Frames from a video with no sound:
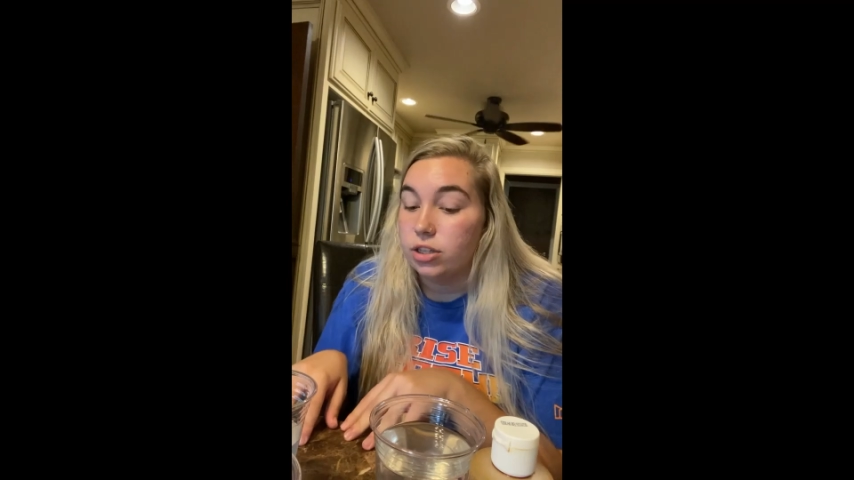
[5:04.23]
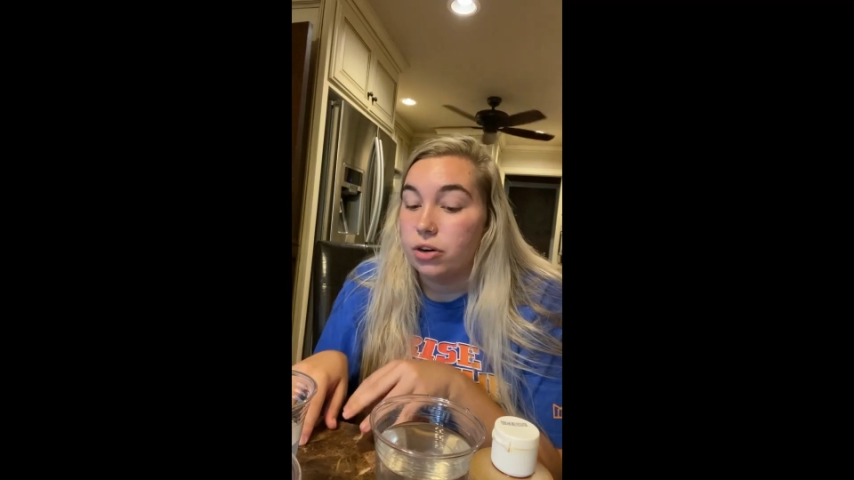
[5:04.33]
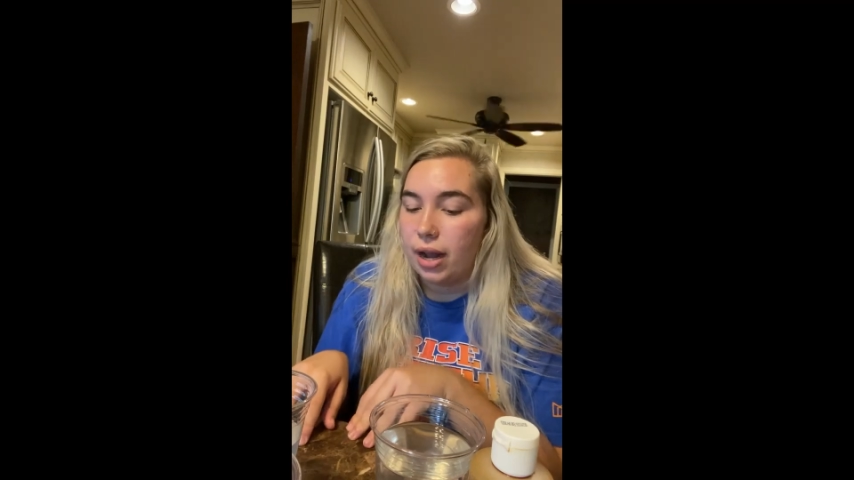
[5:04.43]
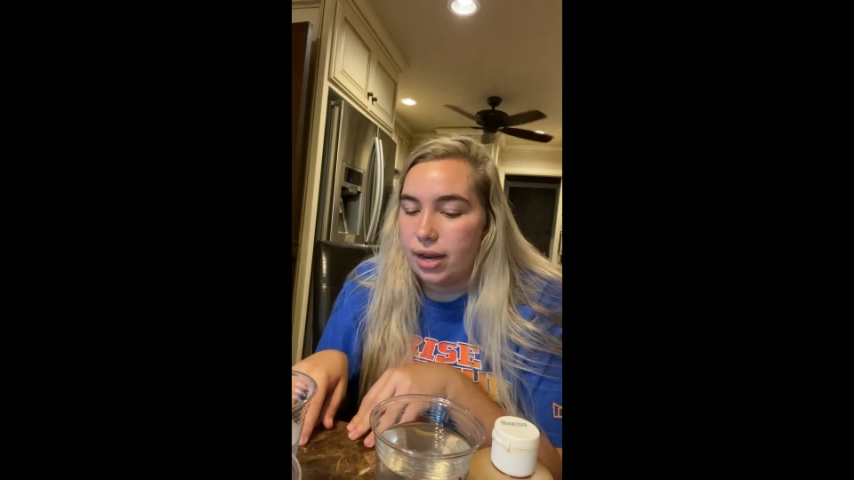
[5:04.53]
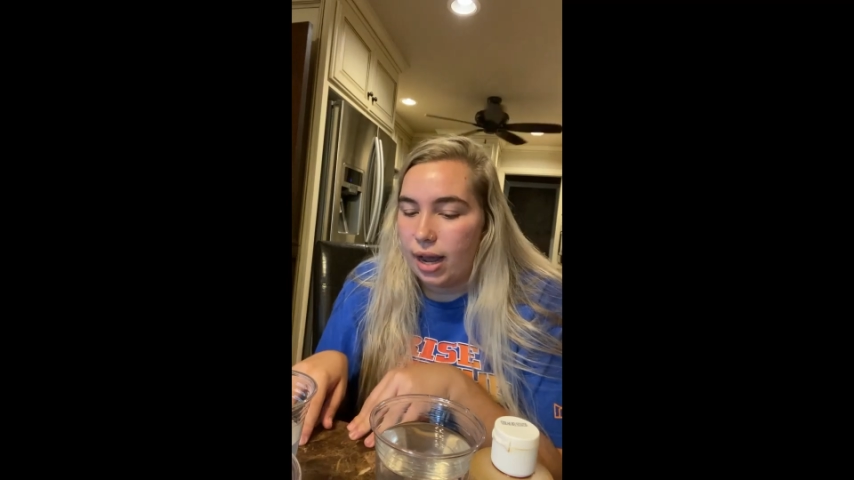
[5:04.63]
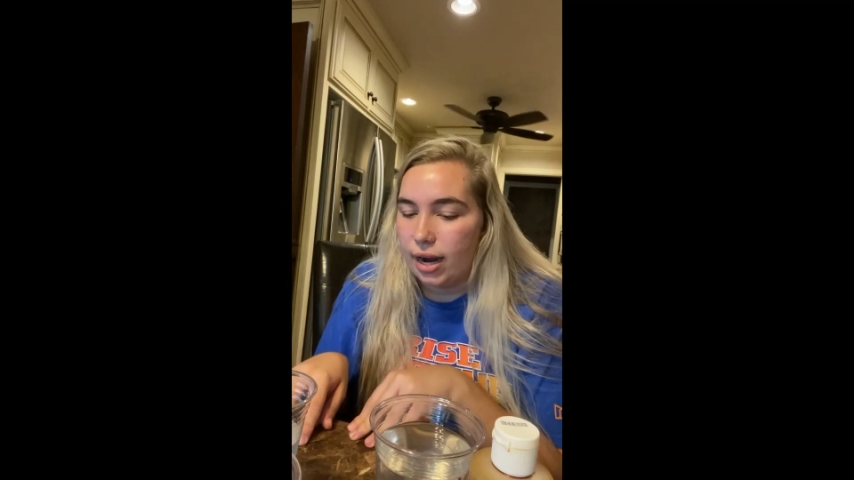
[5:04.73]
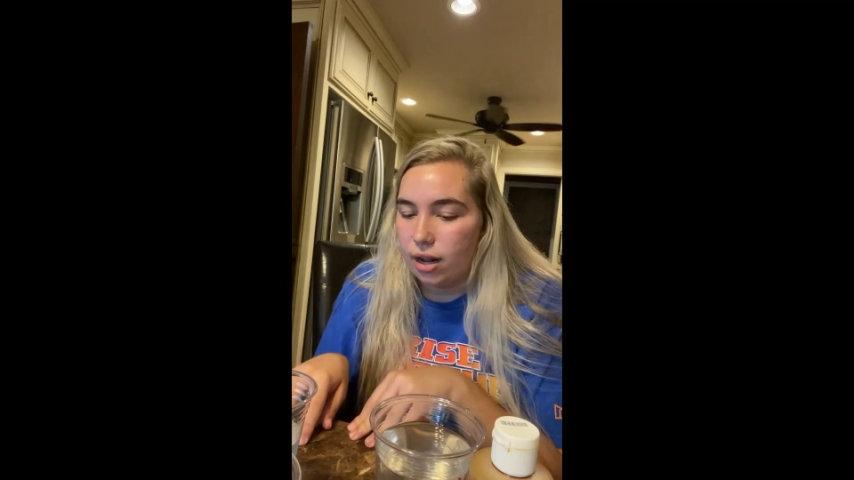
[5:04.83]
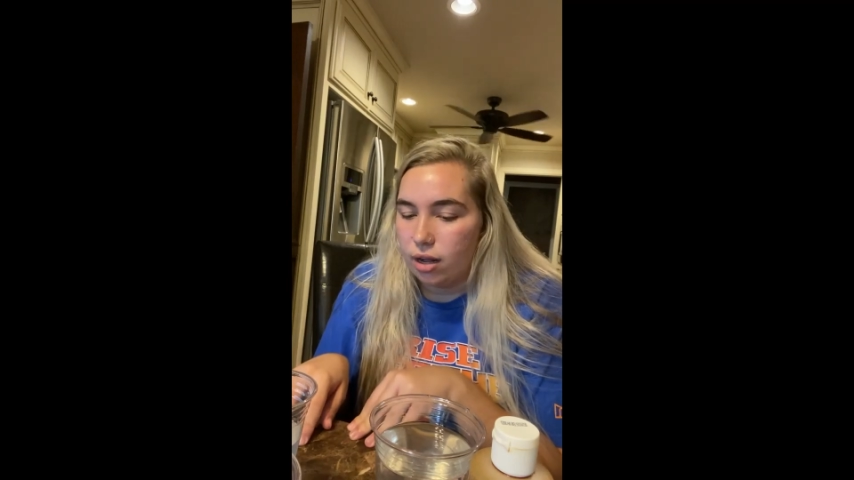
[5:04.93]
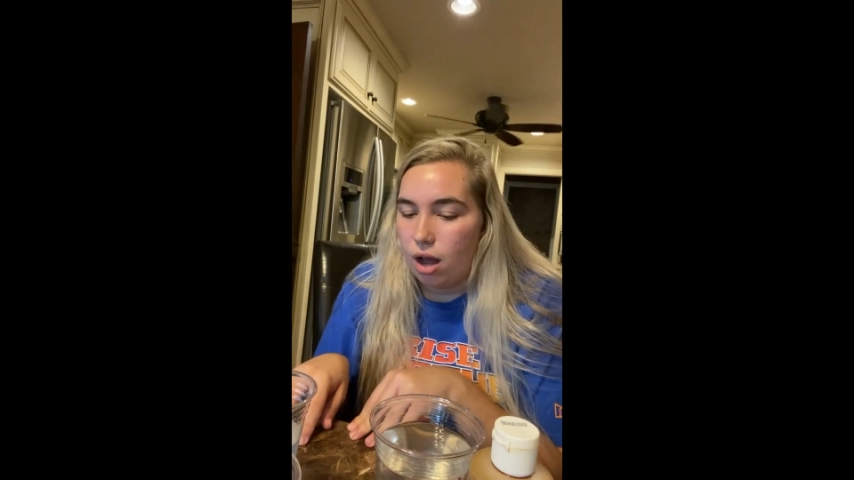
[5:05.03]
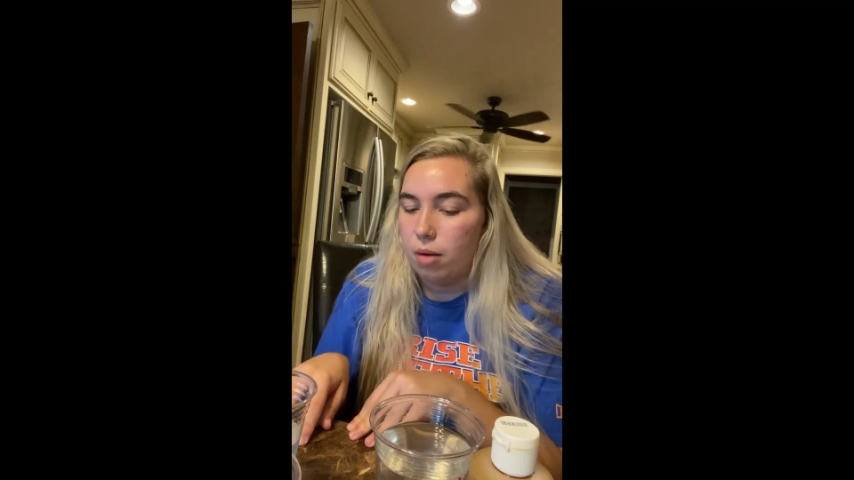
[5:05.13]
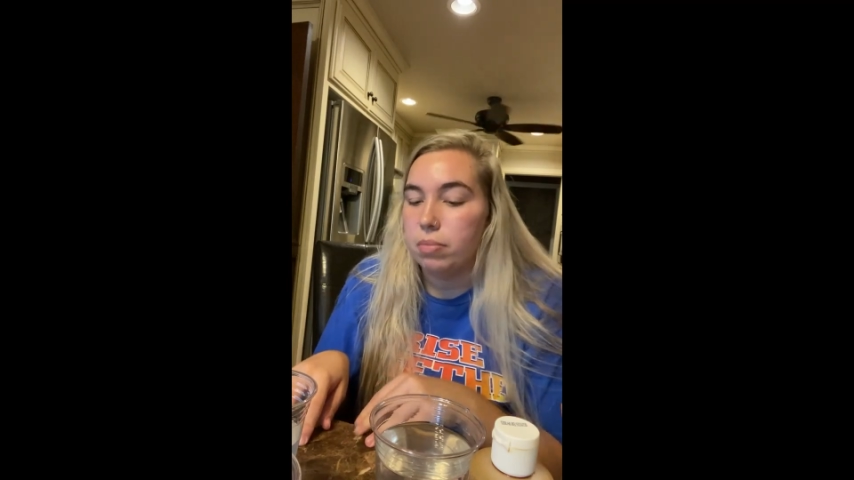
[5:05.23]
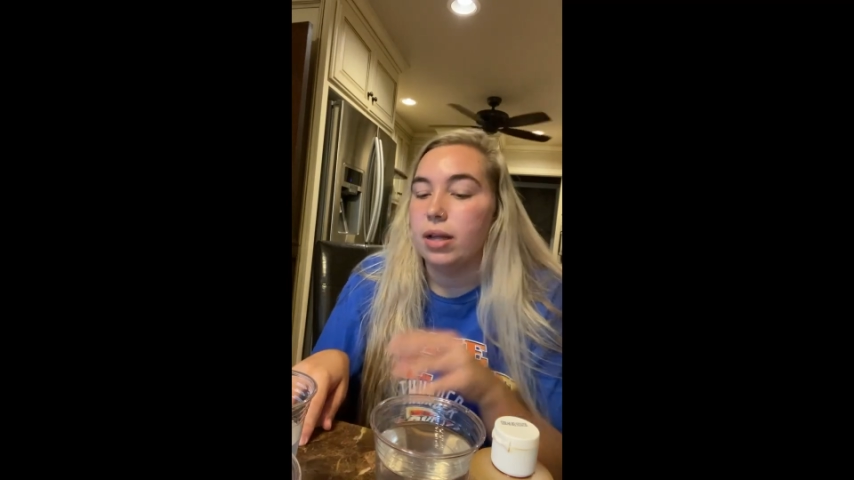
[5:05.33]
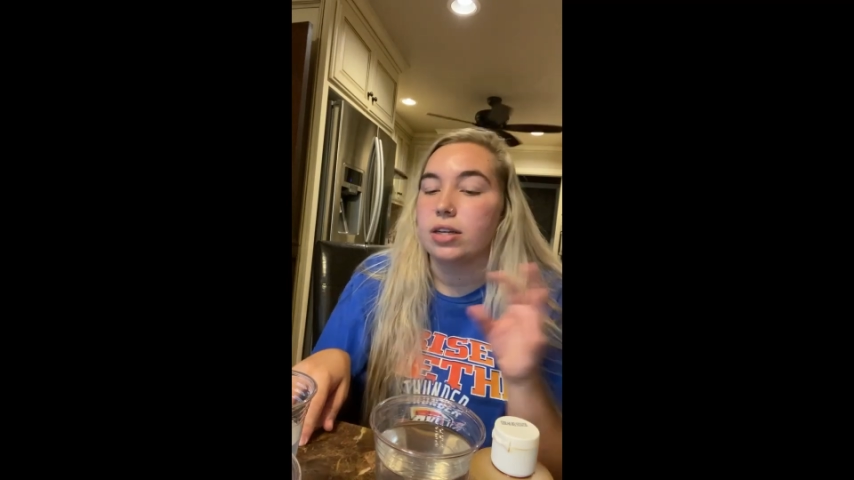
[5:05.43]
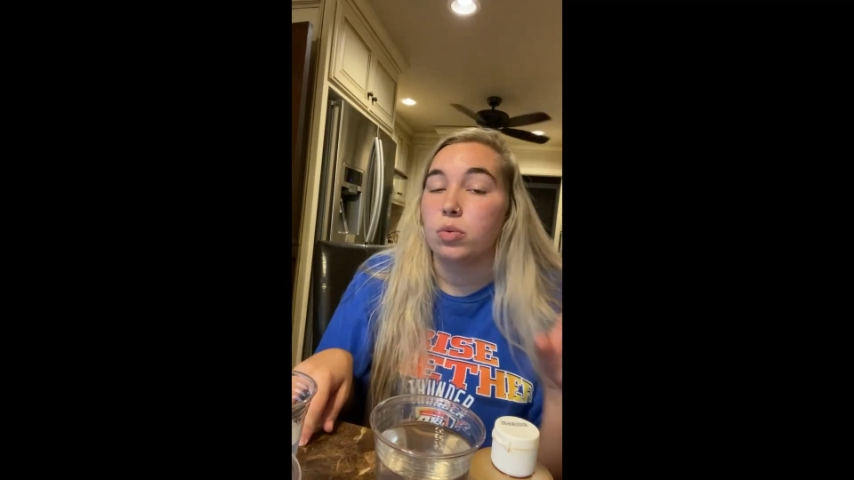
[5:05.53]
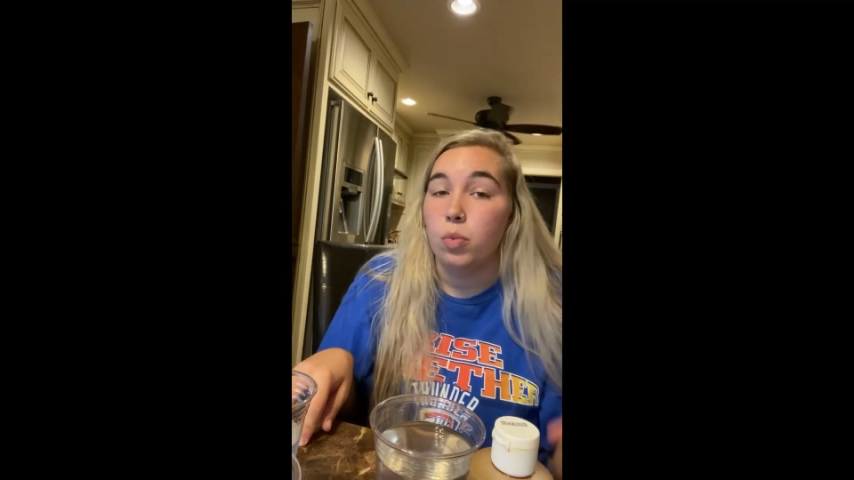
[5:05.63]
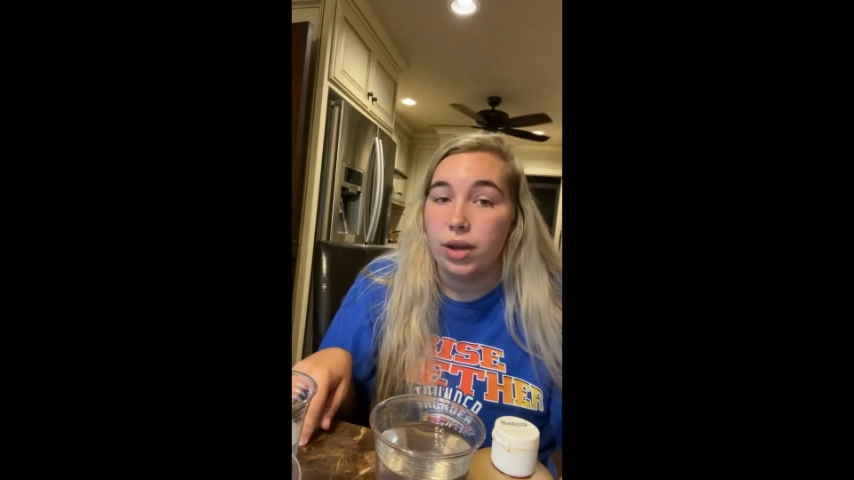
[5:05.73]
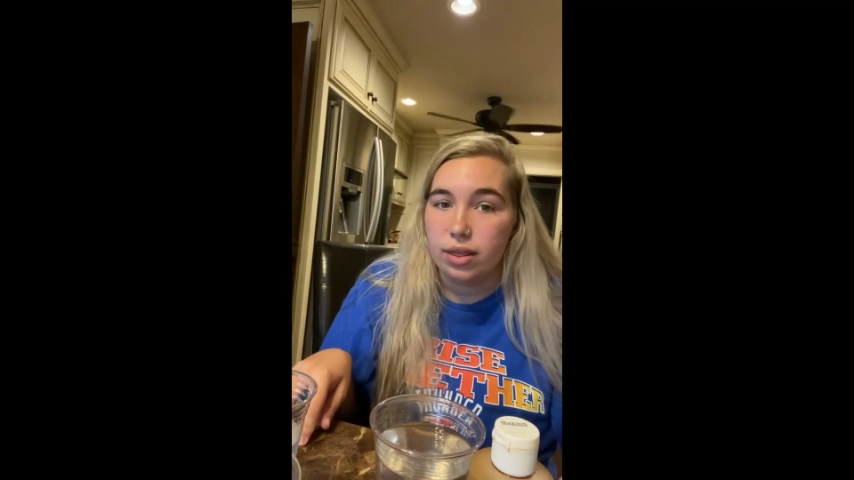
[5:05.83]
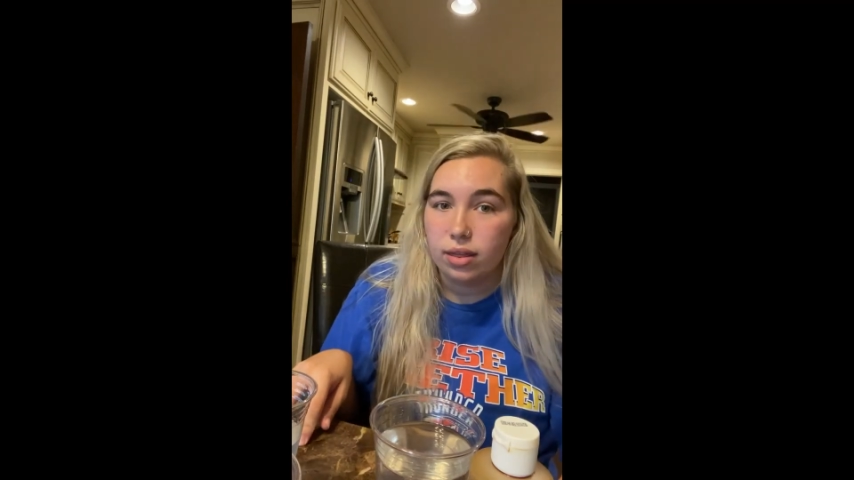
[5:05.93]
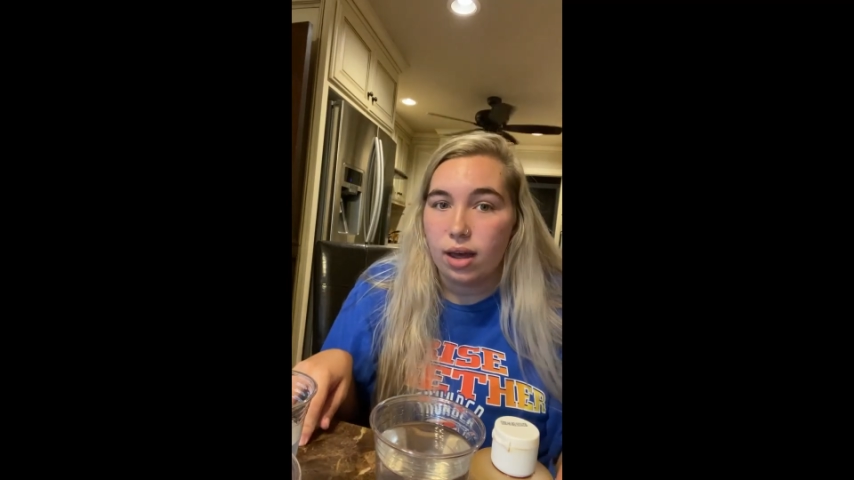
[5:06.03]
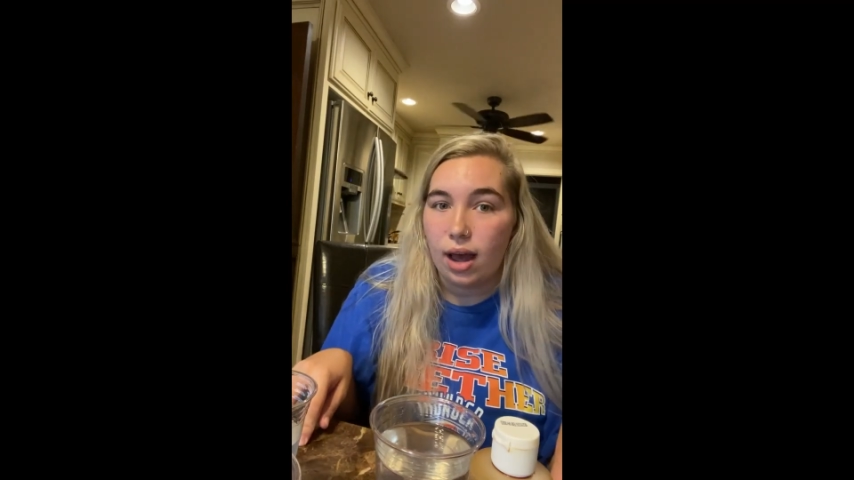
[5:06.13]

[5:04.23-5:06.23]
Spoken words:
triiodide complex with